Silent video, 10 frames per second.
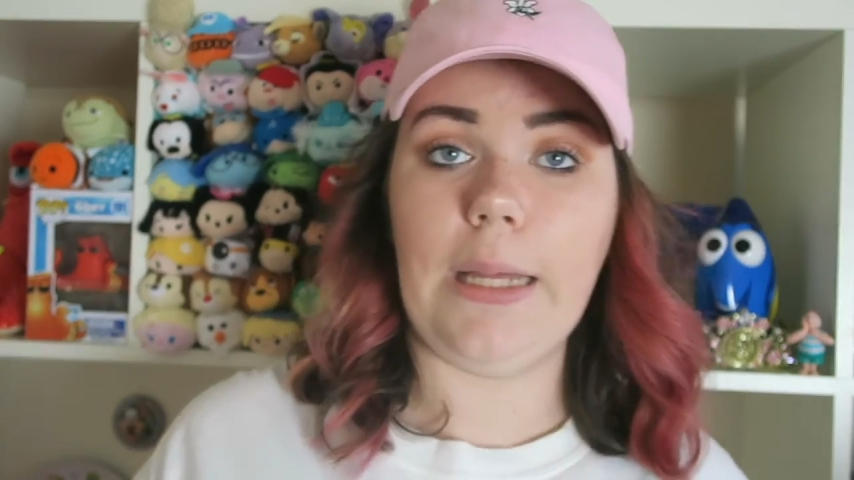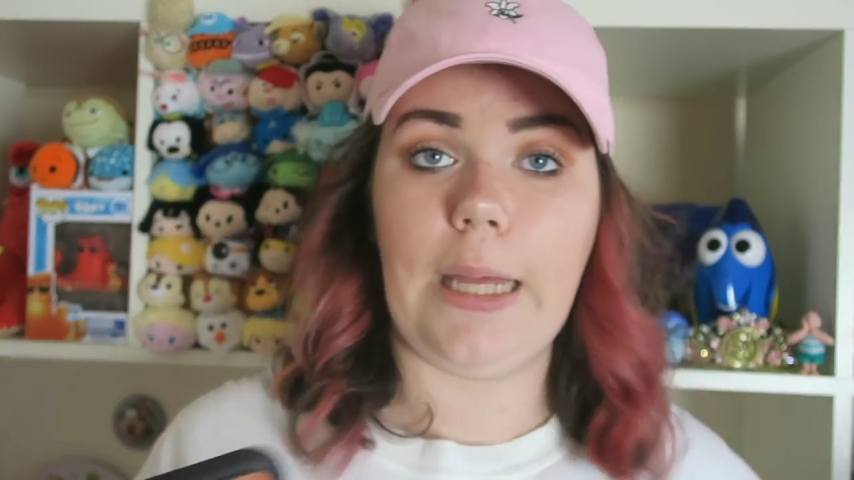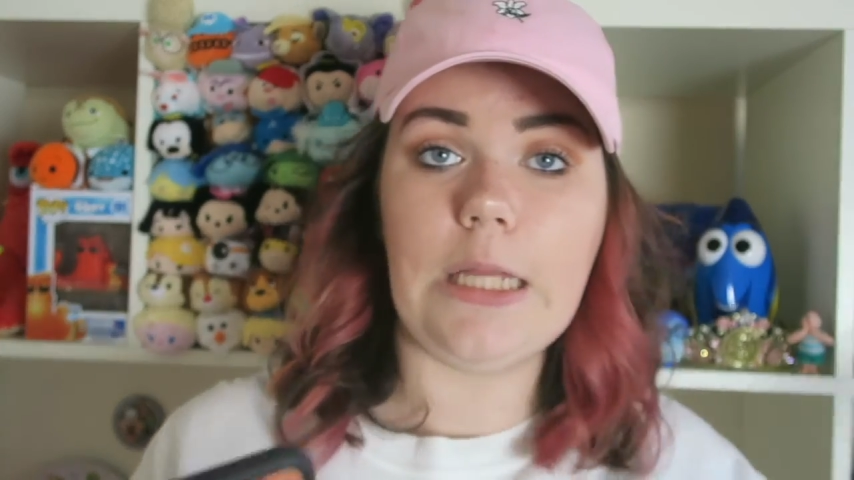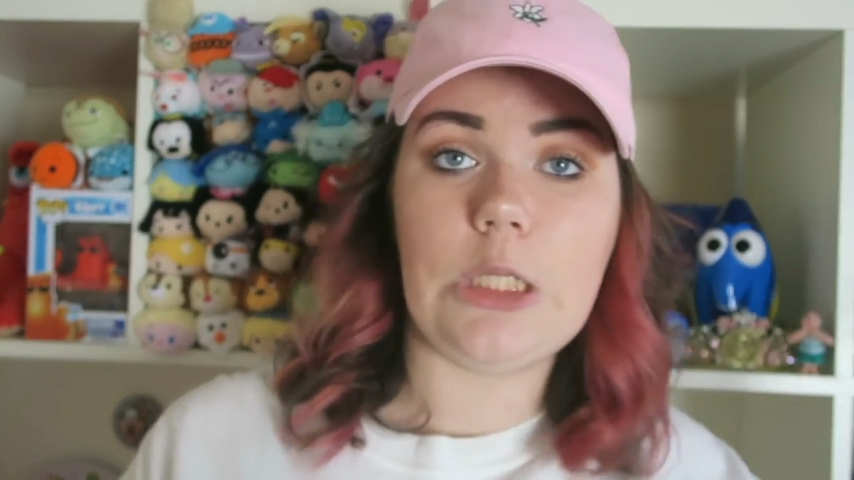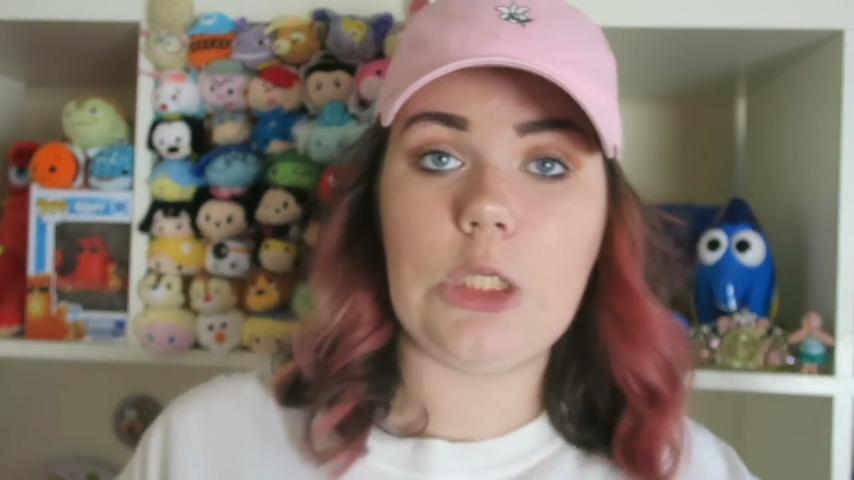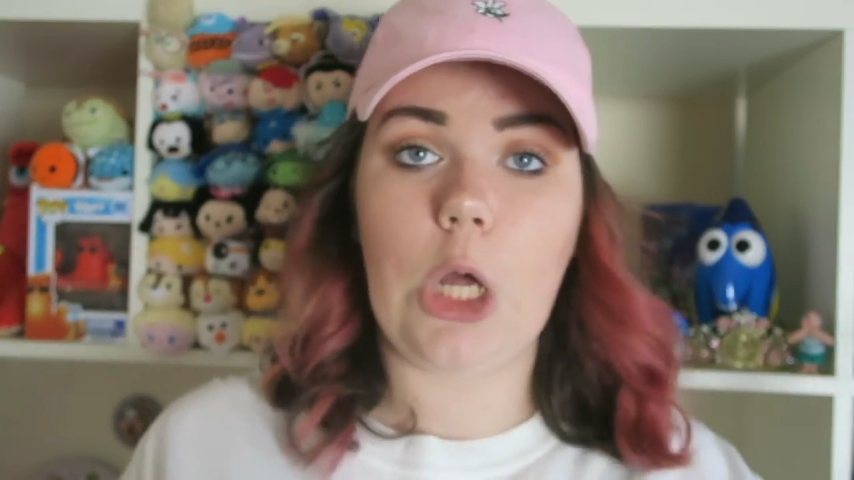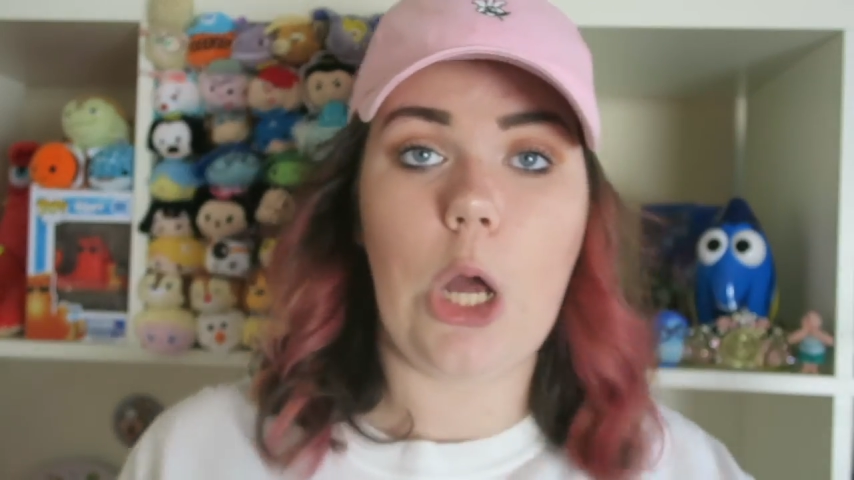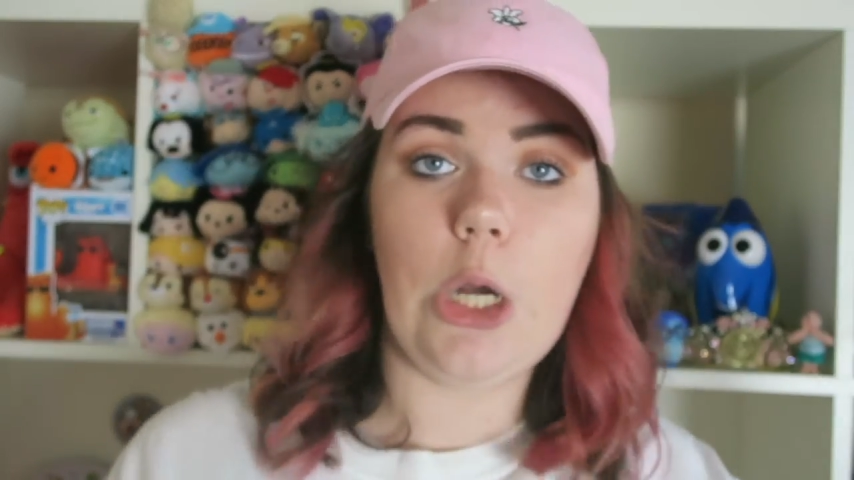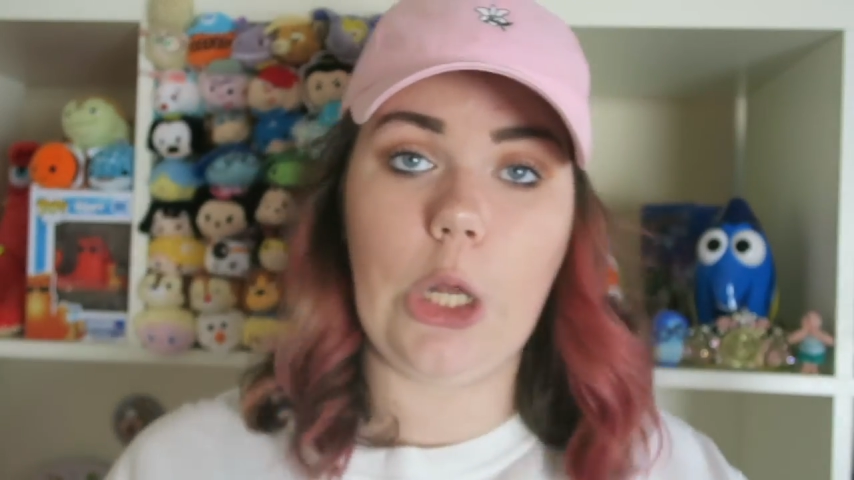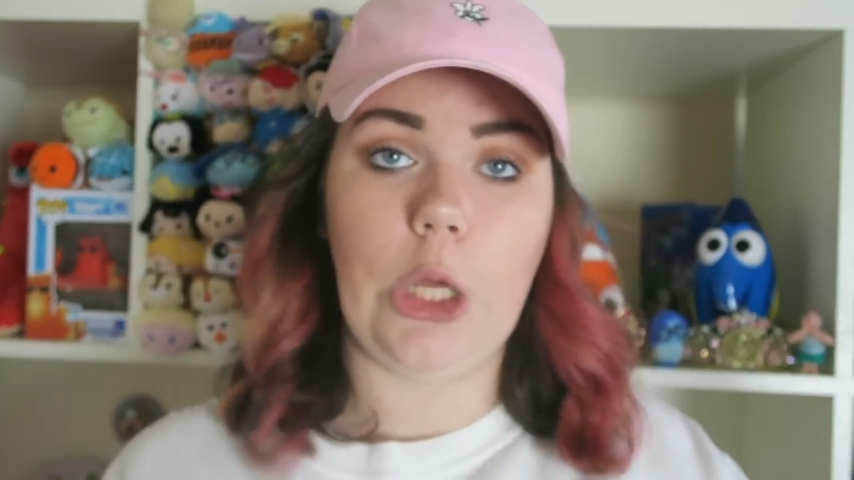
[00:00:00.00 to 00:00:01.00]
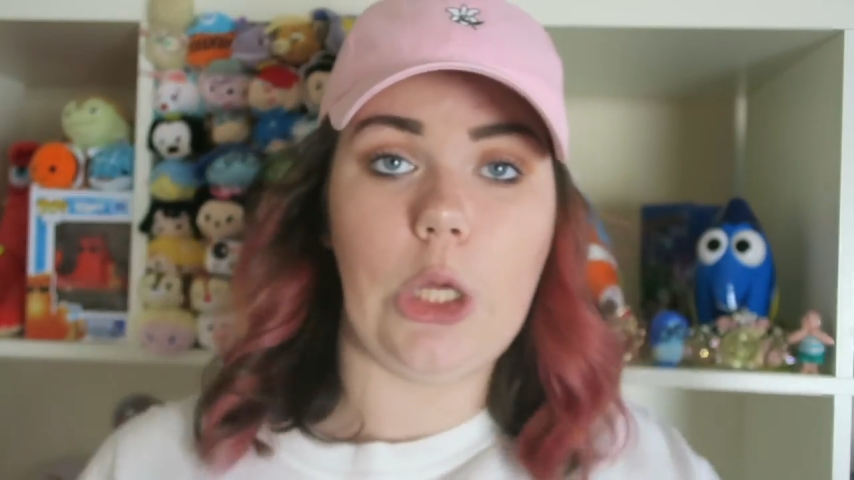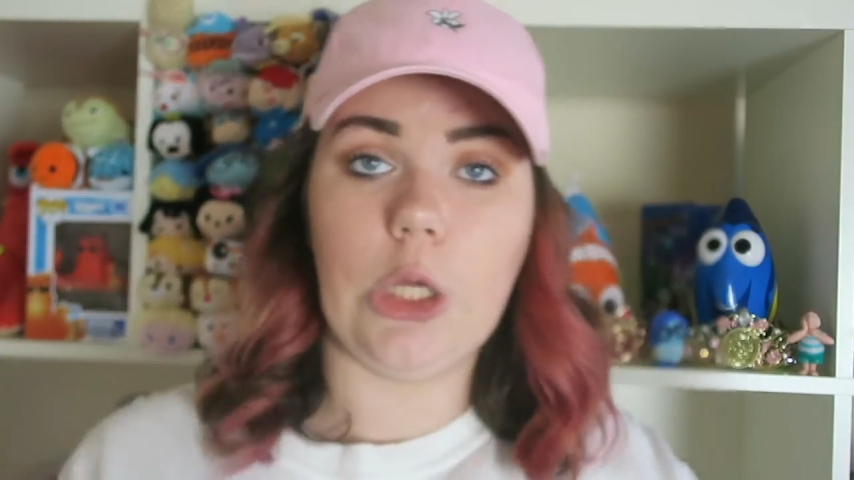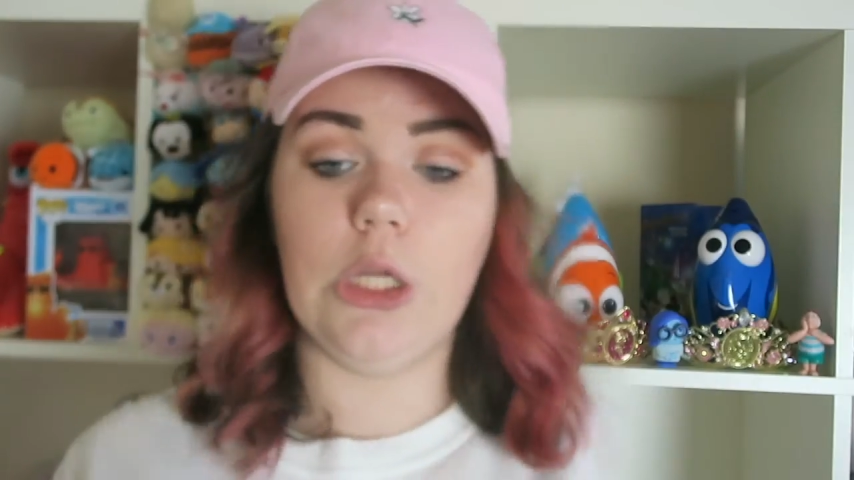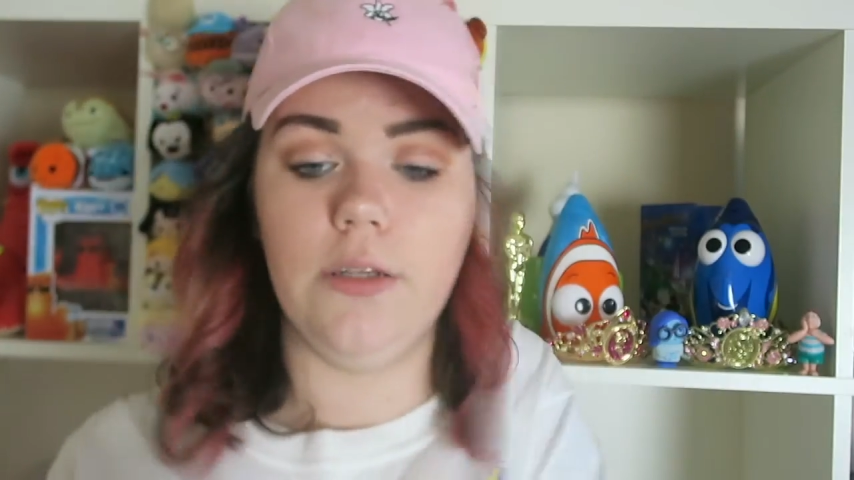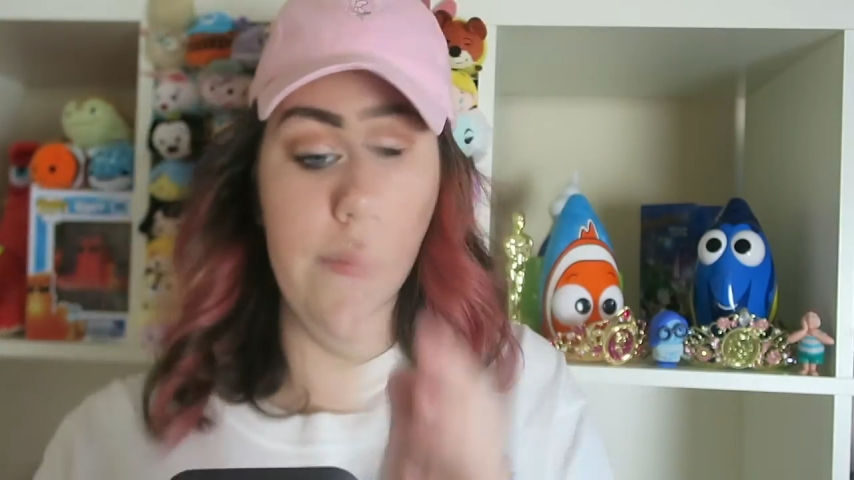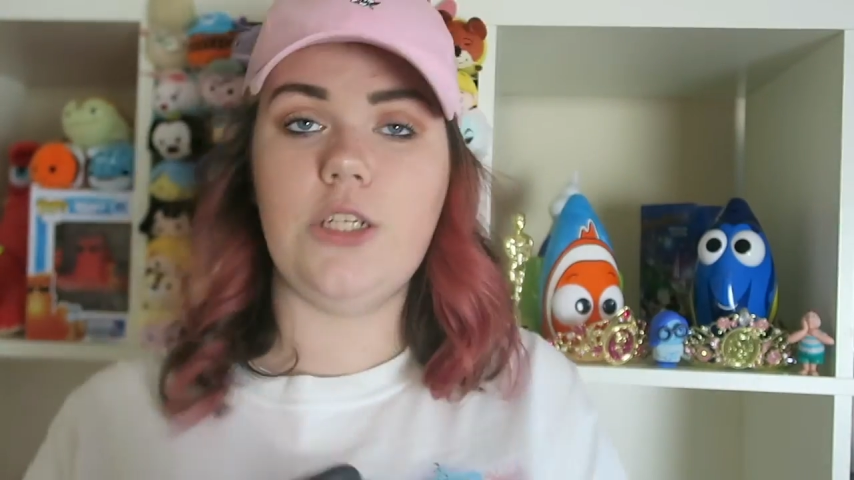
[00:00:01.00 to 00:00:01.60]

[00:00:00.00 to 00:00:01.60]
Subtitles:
get started.